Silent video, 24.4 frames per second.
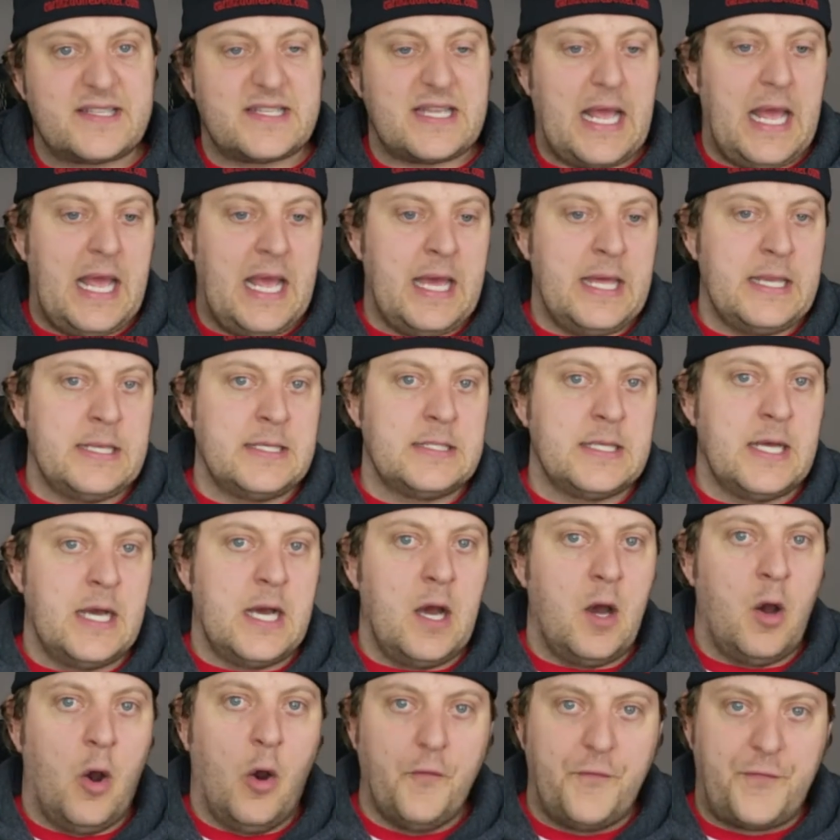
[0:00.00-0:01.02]
and
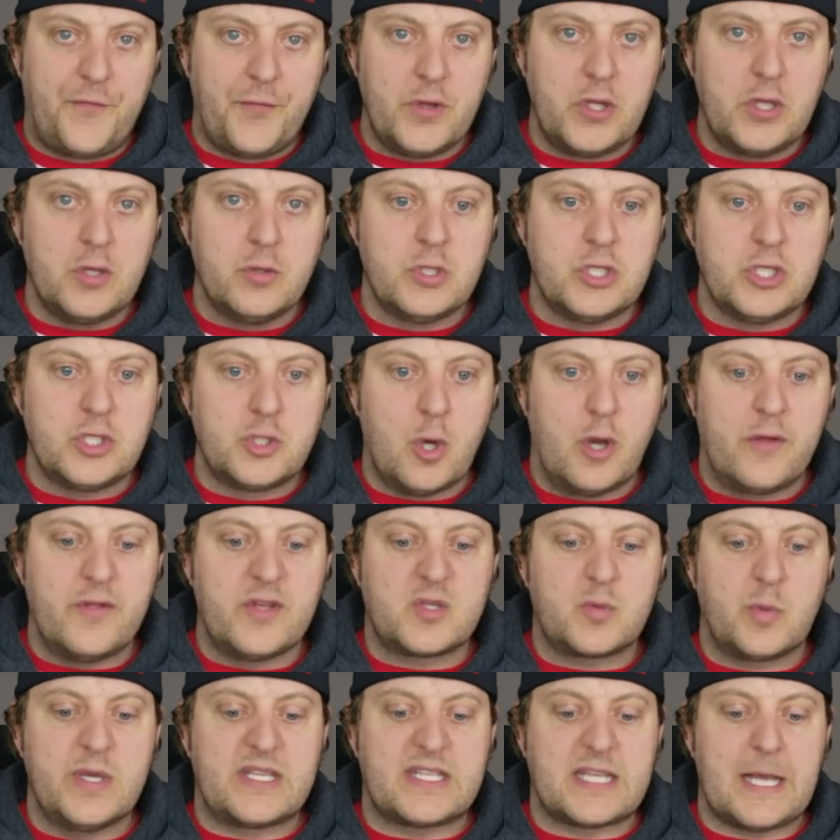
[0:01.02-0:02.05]
hopefully you enjoy
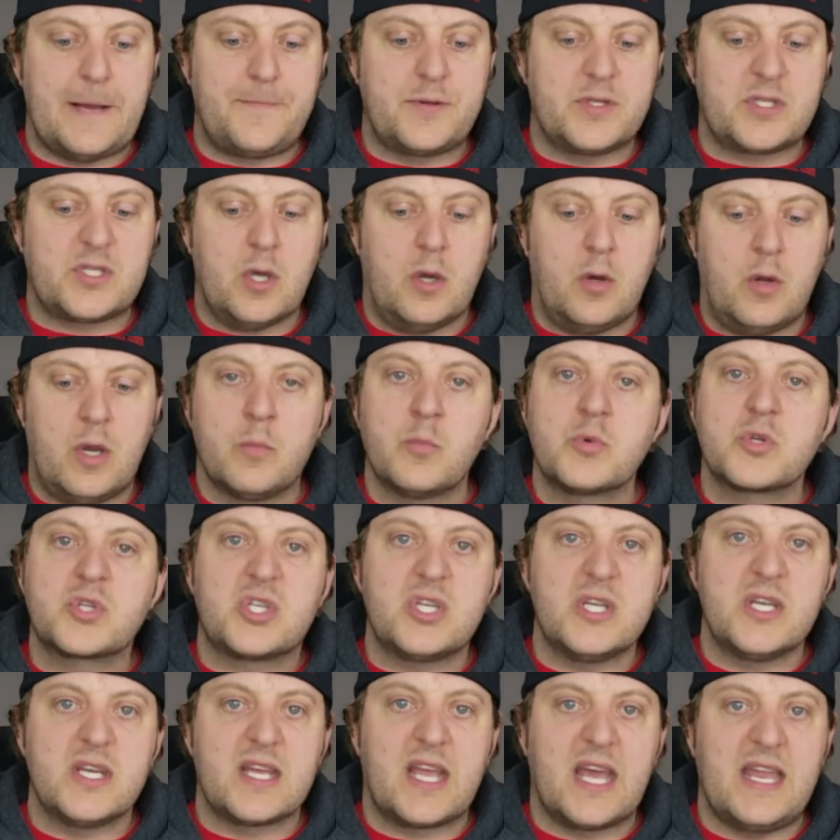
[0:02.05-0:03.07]
this week's episode, and we'll
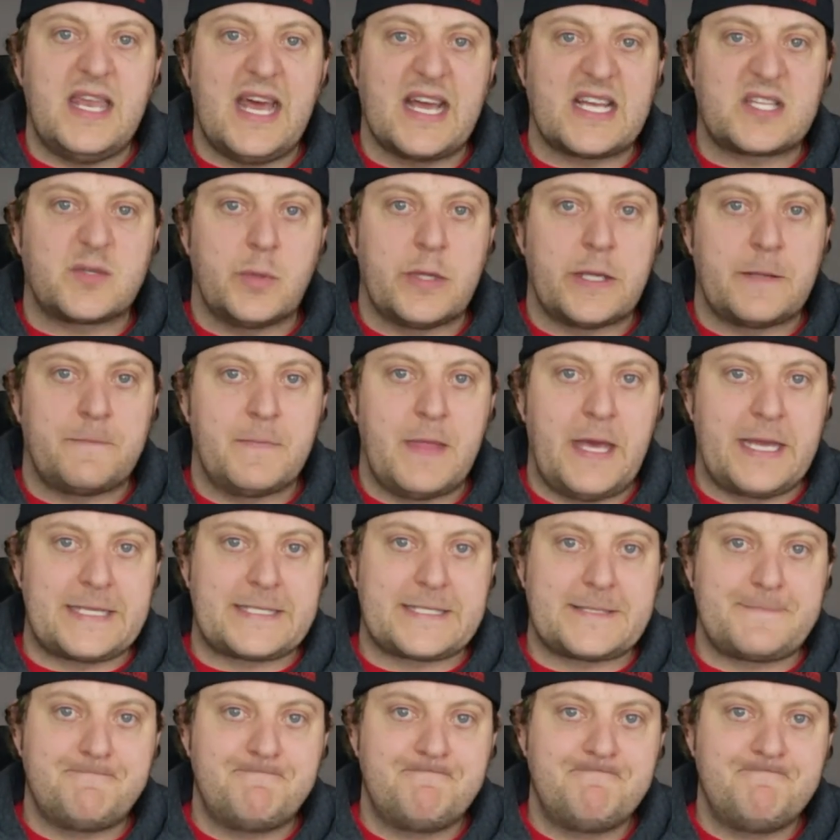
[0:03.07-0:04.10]
see you again next week. Thanks.